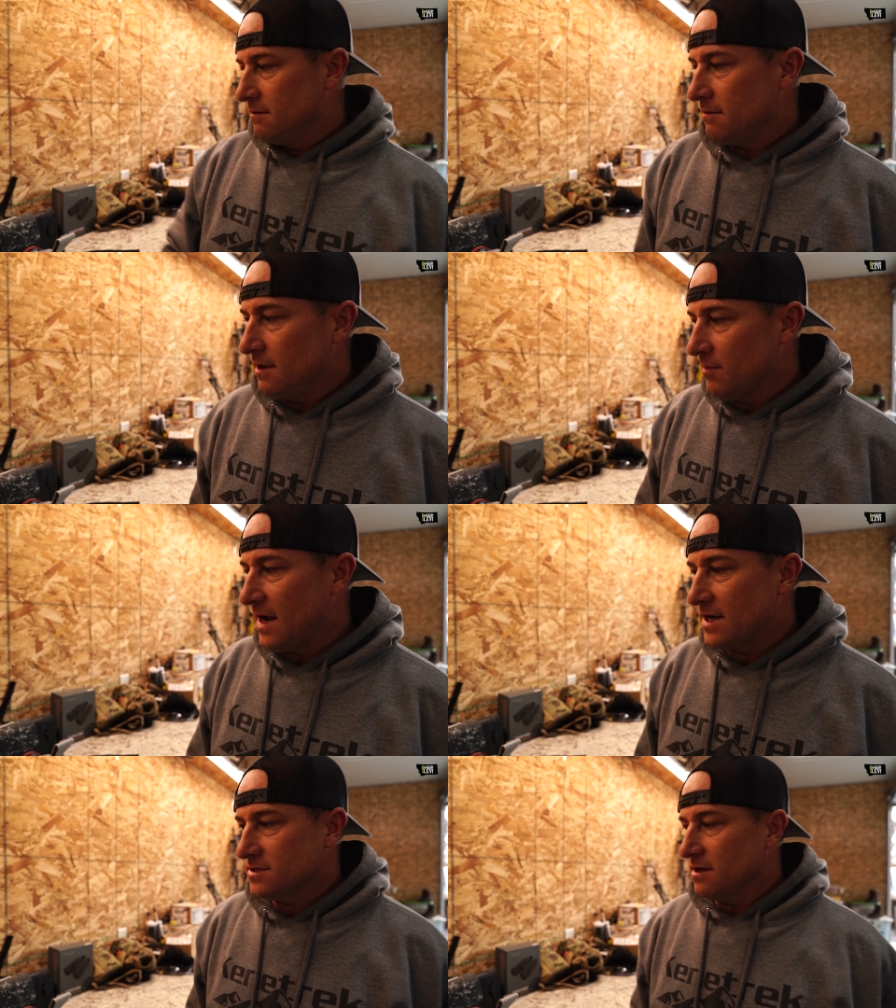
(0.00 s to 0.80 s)
and
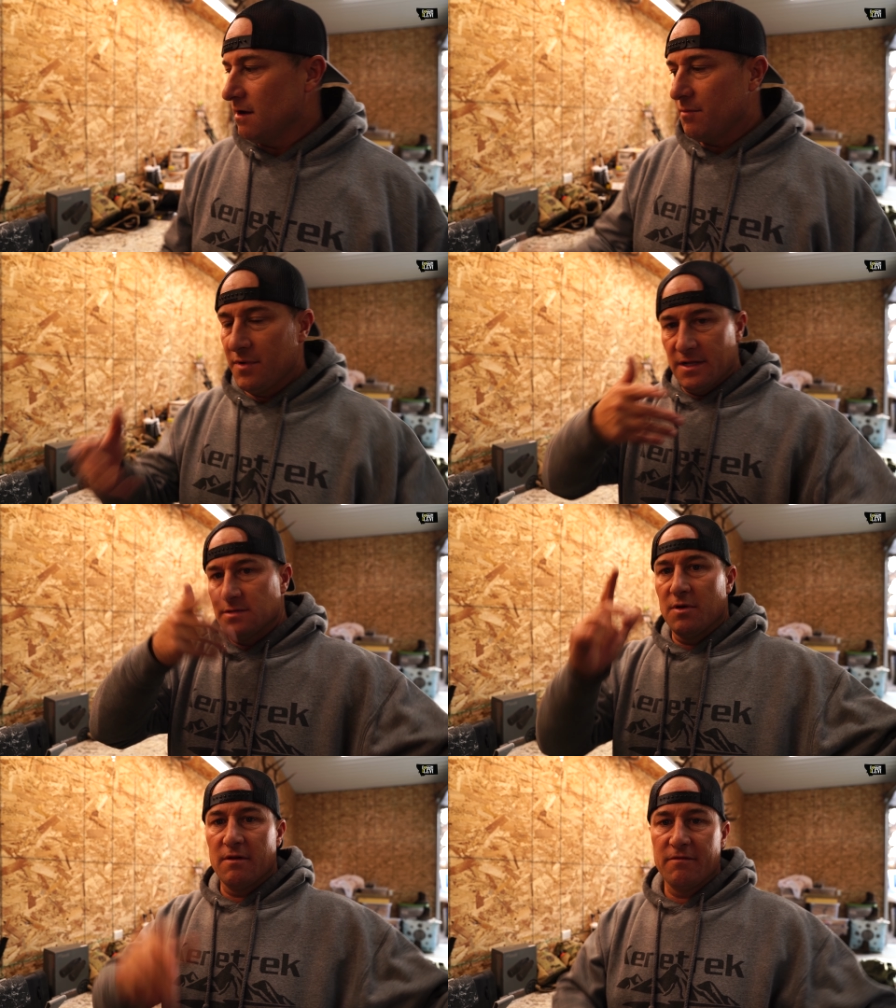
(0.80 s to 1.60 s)
mashed it up, and it's
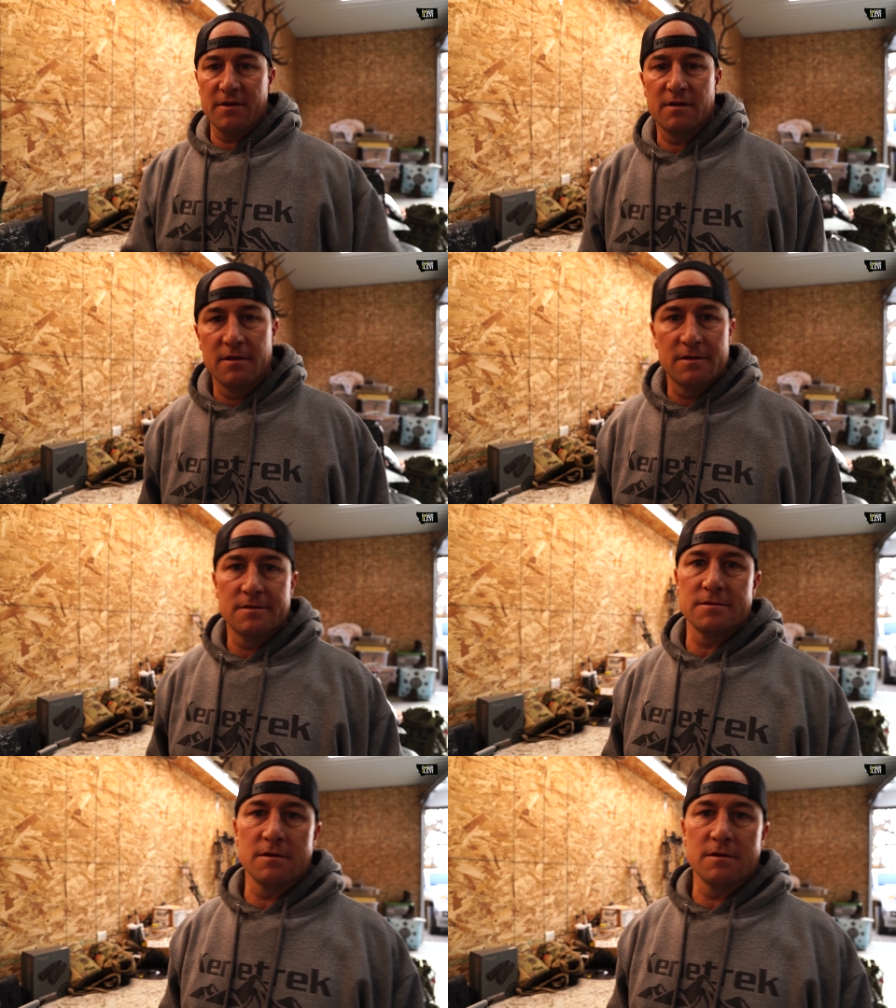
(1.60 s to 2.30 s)
perfect. So